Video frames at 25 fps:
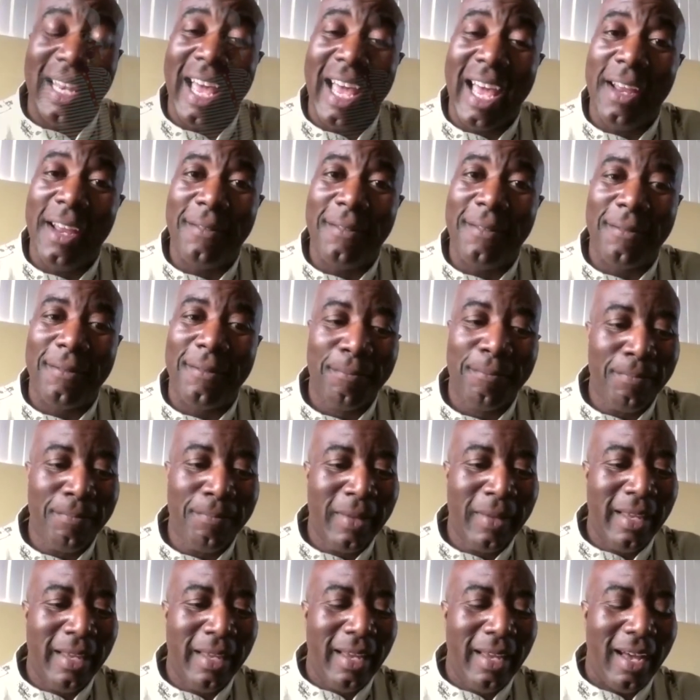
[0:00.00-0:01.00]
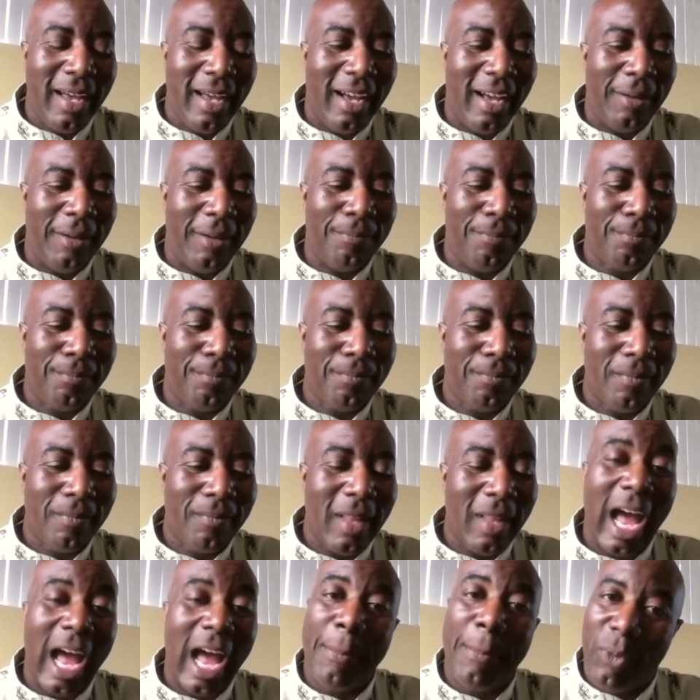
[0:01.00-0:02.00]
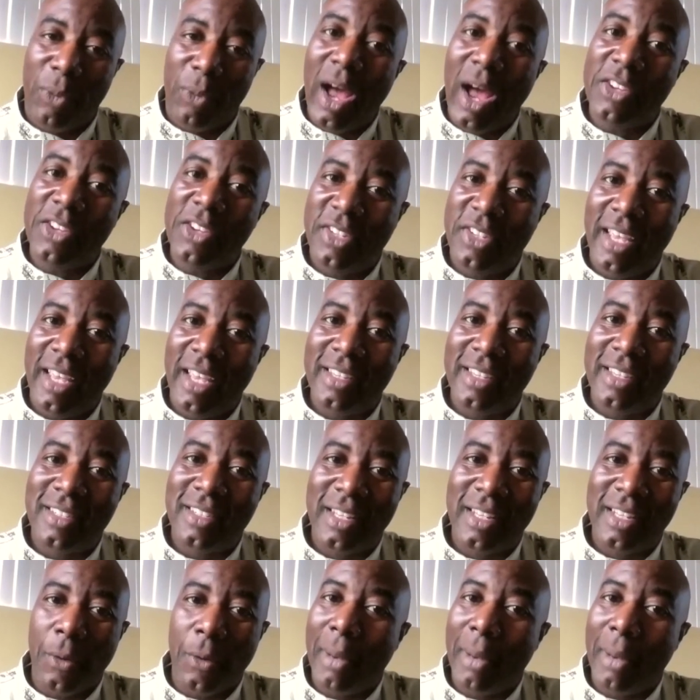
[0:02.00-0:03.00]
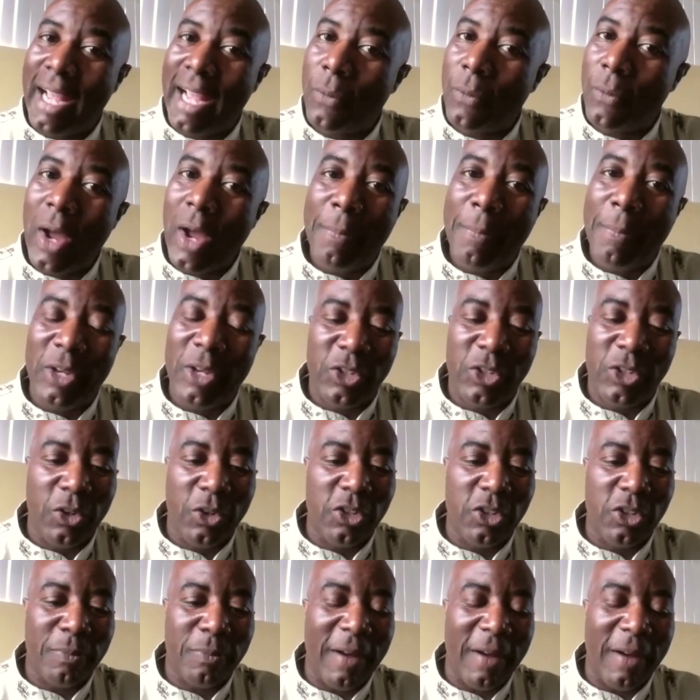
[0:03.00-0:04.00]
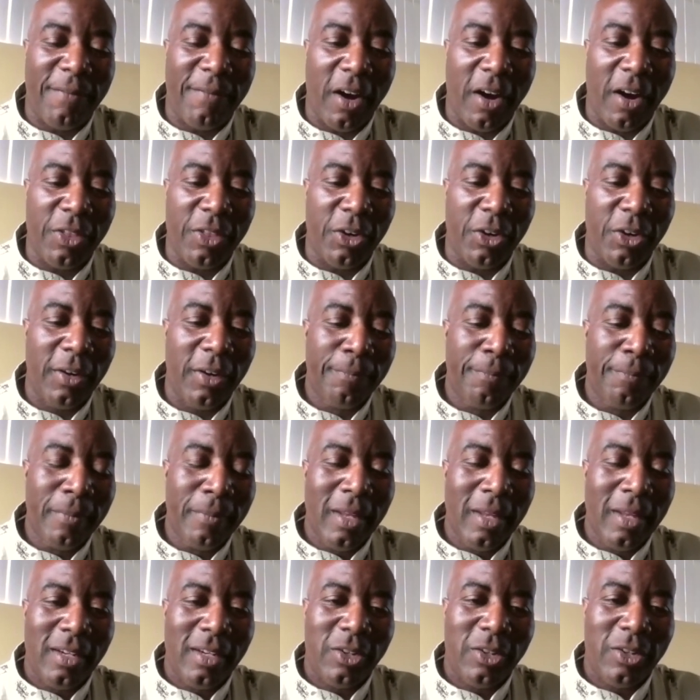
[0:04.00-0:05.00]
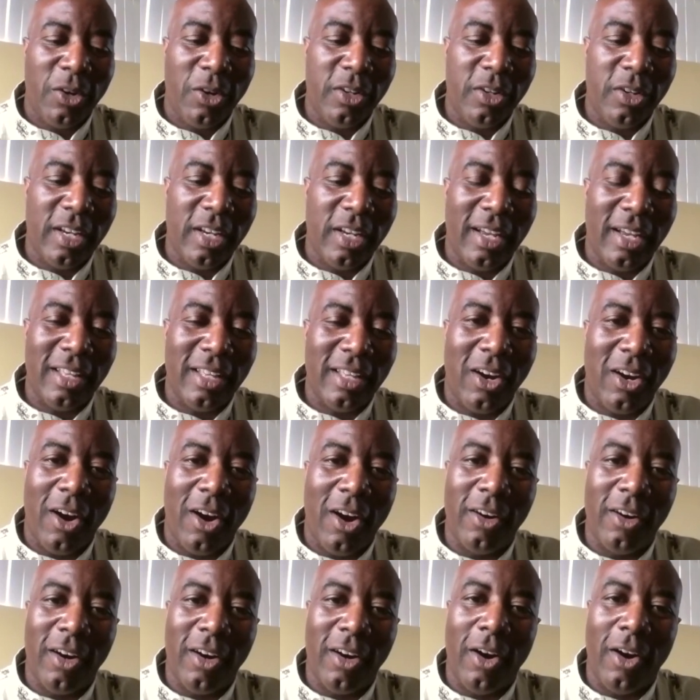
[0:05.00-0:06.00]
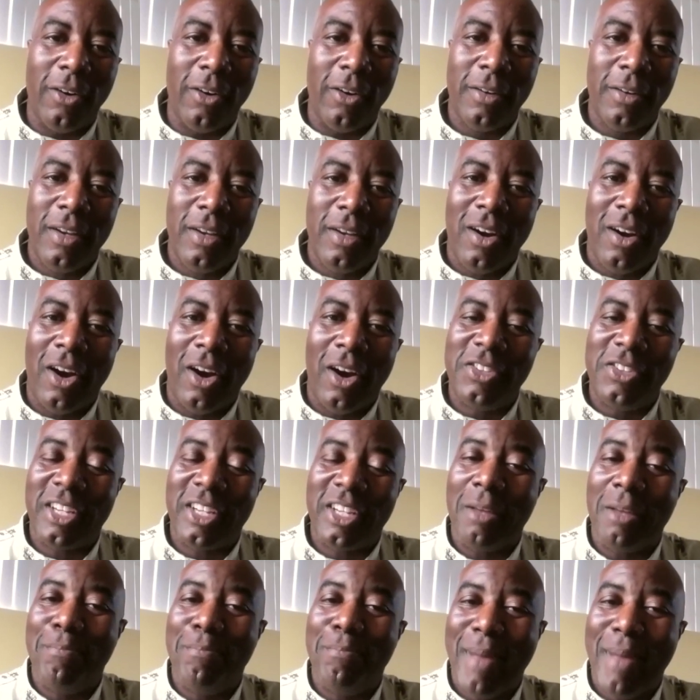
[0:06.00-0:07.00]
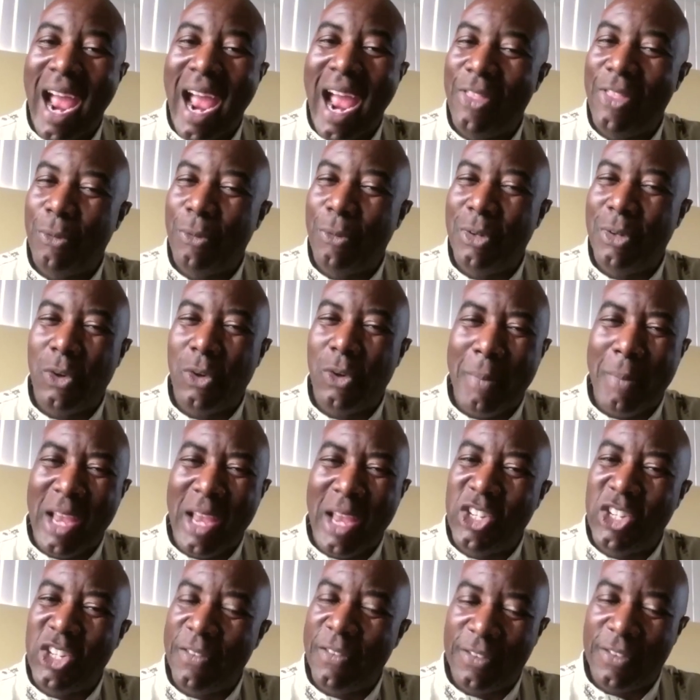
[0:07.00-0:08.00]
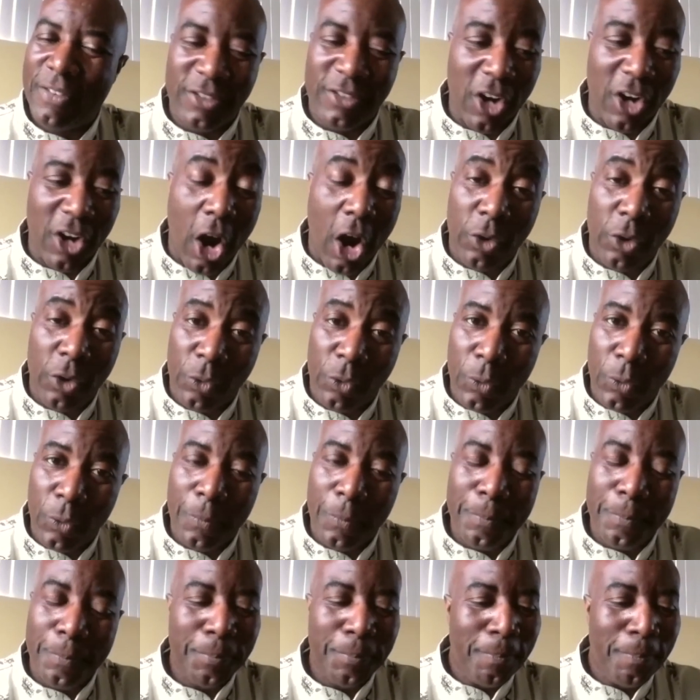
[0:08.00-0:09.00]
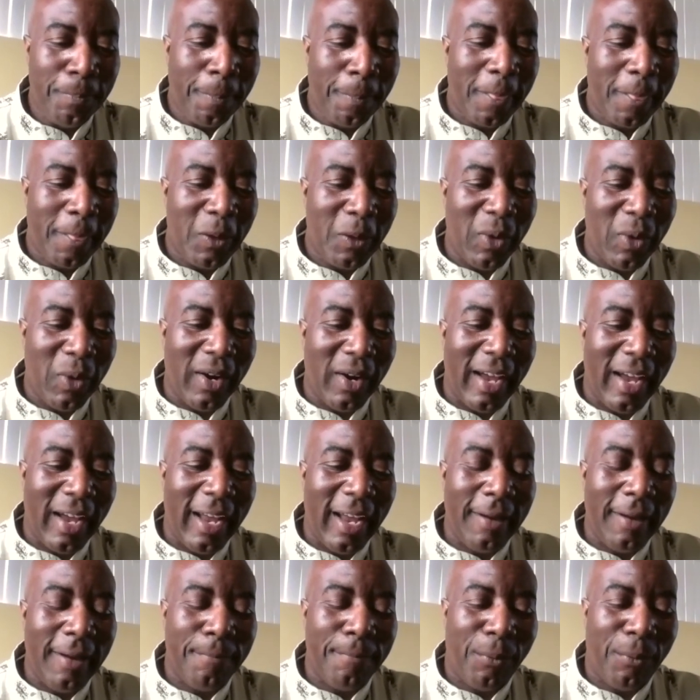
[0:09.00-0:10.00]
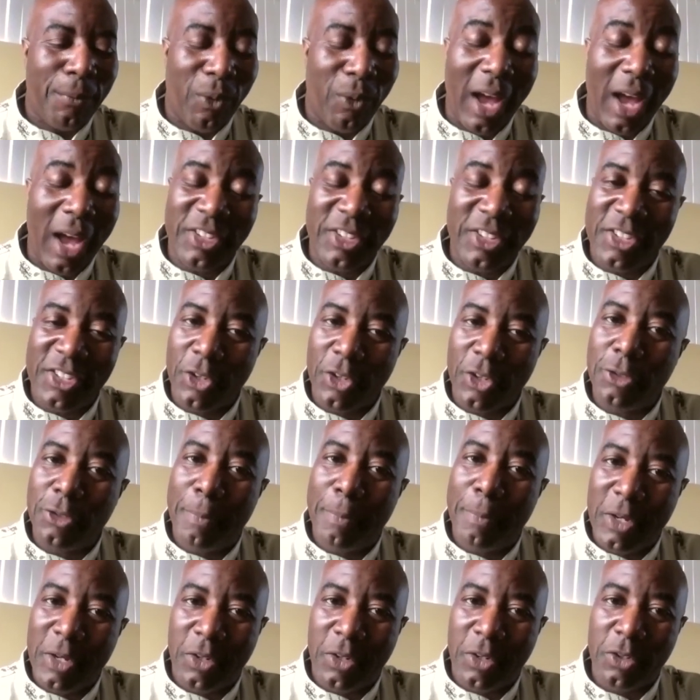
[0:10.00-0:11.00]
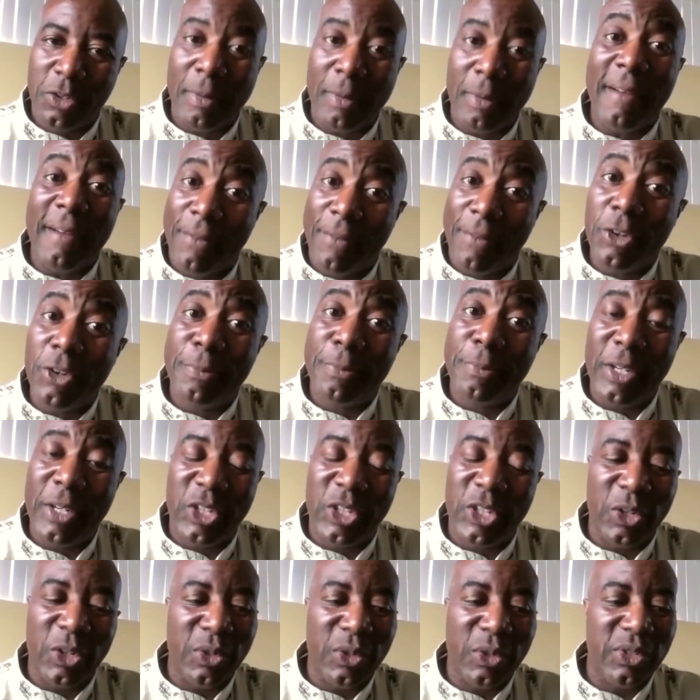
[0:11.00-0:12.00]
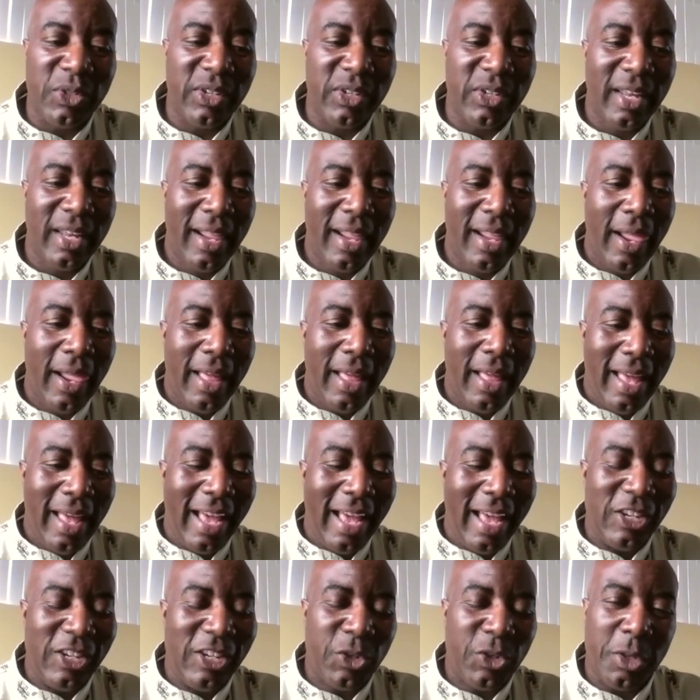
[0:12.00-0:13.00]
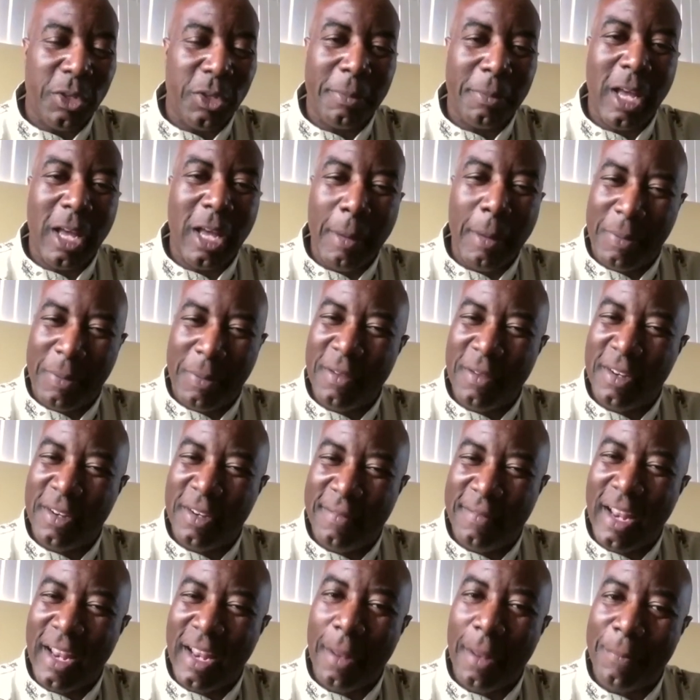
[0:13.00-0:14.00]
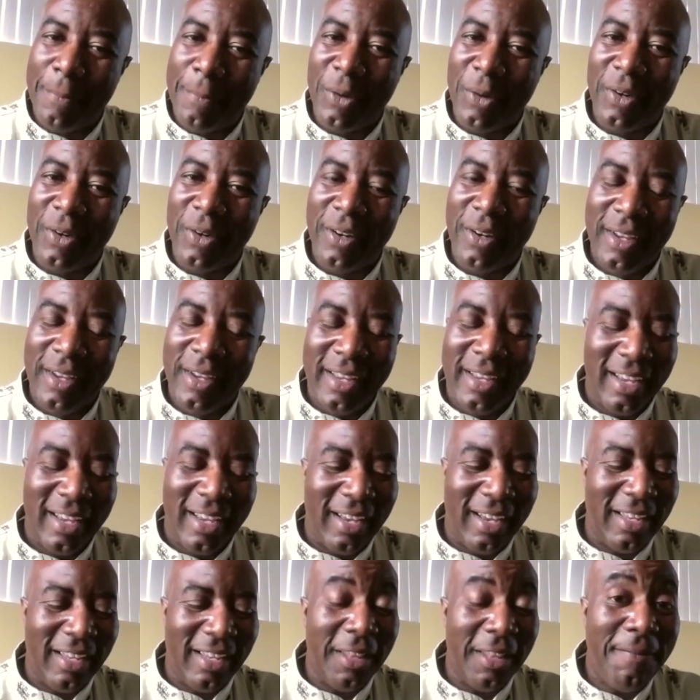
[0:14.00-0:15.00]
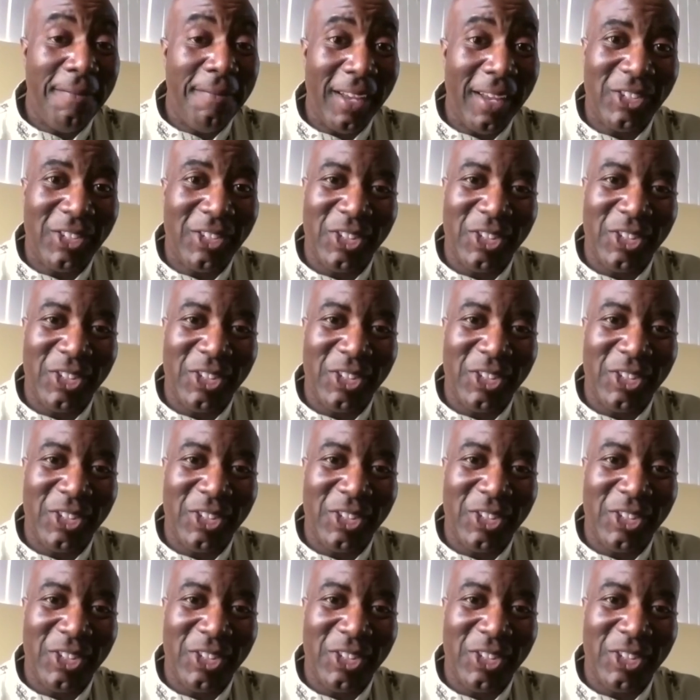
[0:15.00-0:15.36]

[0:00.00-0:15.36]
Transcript: in my life, I processed. They were black and white pictures. My father turned our second bathroom into a makeshift dark room where I processed those pictures, my first pictures, and saw them come up in the developer, in the